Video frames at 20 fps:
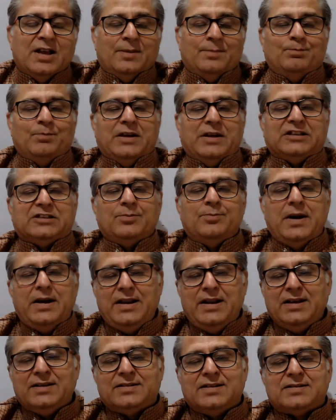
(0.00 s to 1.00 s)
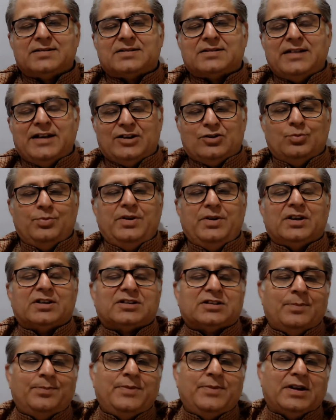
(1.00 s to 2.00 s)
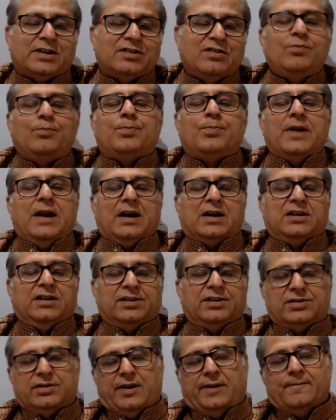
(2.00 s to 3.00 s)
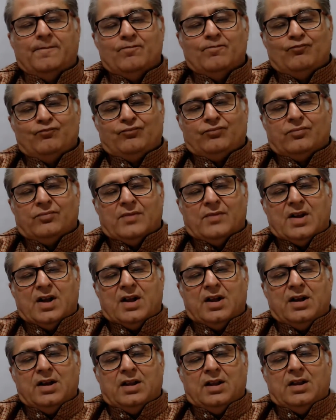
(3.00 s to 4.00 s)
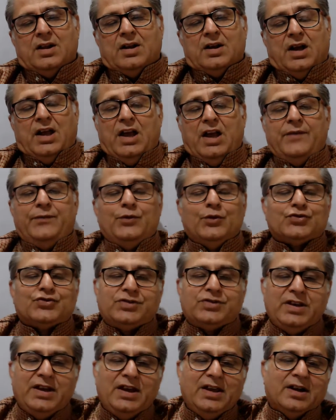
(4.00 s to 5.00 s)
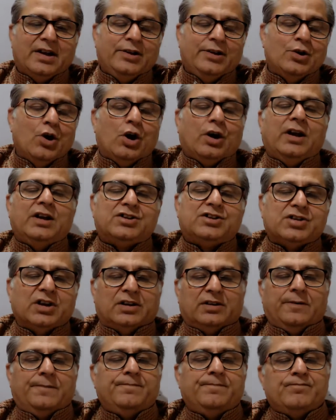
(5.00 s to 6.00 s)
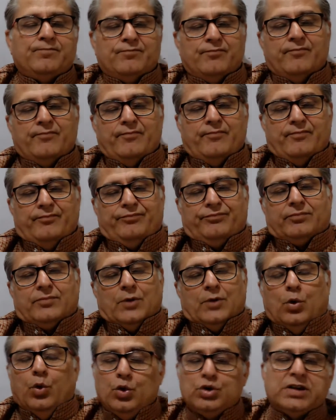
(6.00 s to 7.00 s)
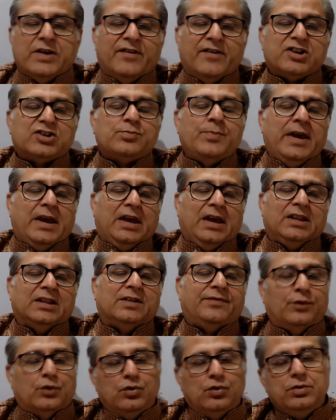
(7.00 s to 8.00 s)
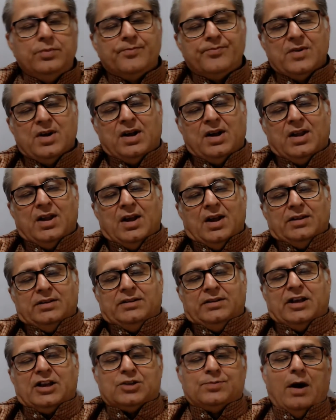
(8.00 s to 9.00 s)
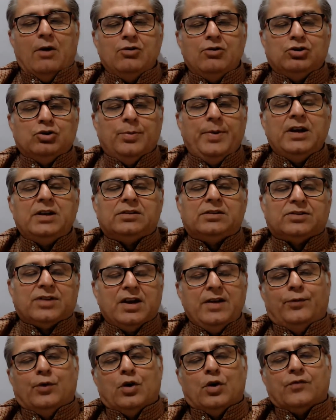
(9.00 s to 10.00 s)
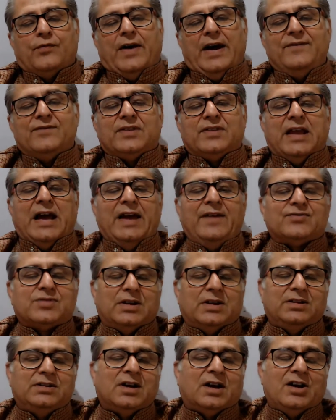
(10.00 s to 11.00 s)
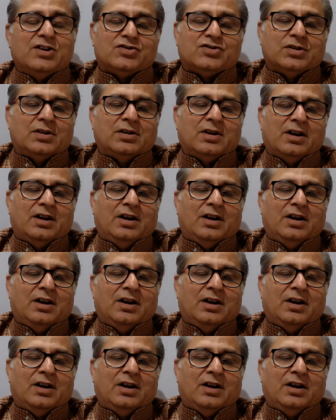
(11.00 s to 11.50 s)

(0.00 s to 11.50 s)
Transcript: mathematics is said to be a subject of practice. If you see your kitchen, whosoever is making the food, there is bound to be 3, 4, 5 knives in the kitchen.